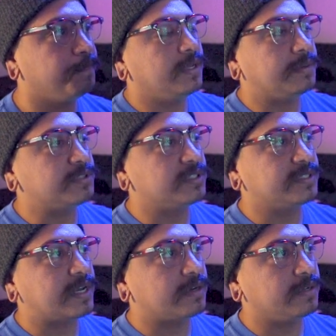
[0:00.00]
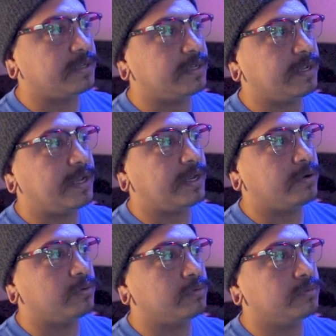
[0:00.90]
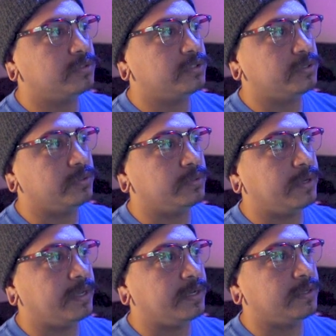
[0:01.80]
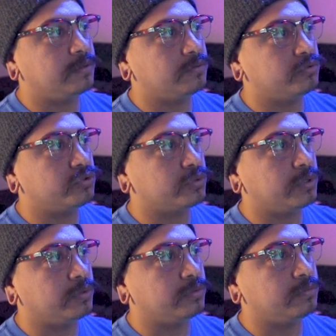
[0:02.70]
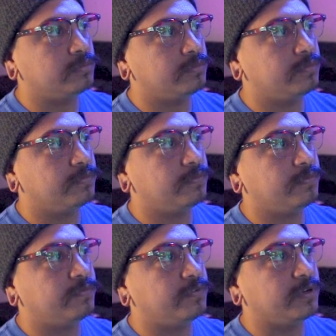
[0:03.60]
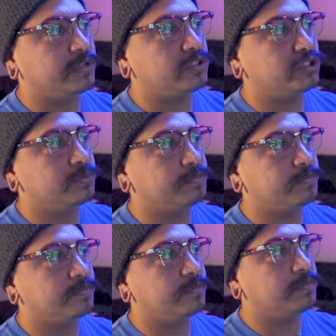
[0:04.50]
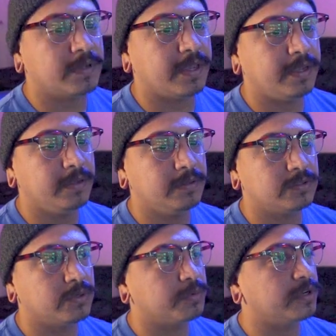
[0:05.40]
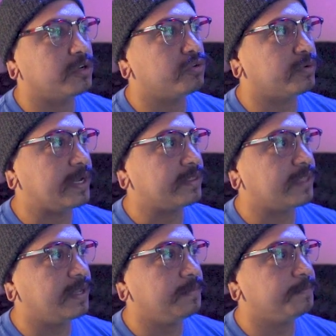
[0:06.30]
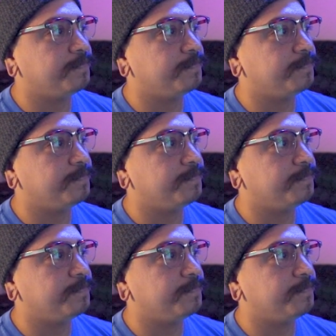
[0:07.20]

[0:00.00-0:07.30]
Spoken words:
and I'm just going to entitle it How to Edit Drone Footage. Okay, so we're going to create that.